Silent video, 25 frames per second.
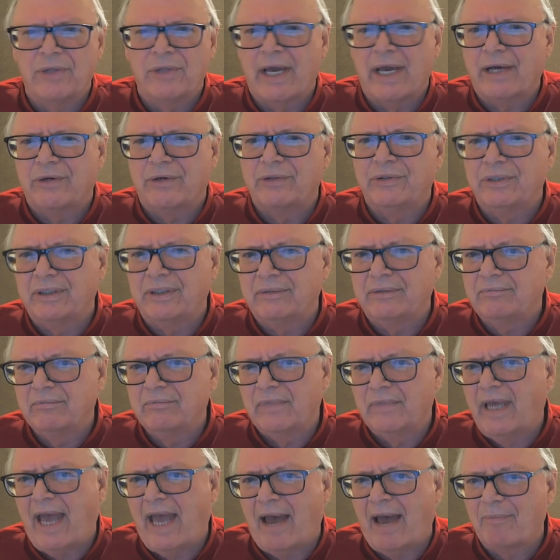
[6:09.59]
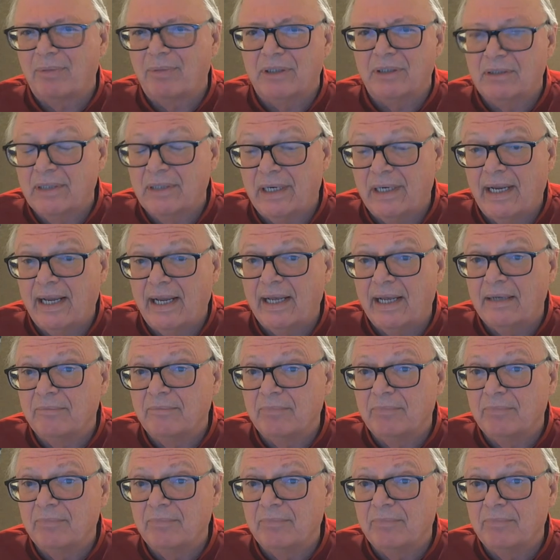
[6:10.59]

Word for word: that couldn't happen today